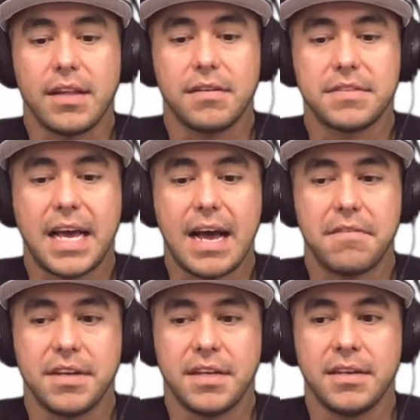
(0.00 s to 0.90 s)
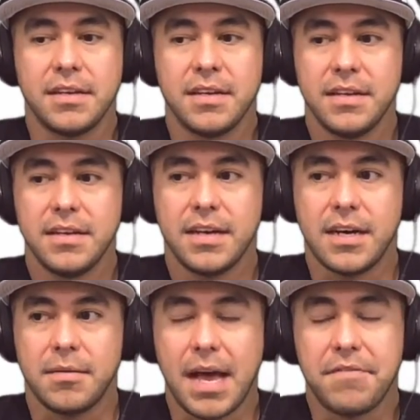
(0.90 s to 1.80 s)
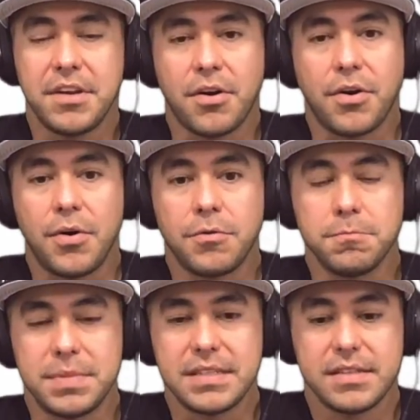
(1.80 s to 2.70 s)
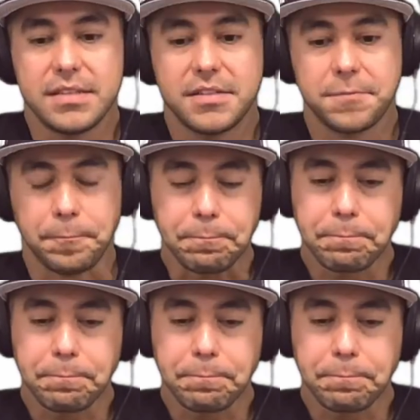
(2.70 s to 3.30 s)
loved having our own business,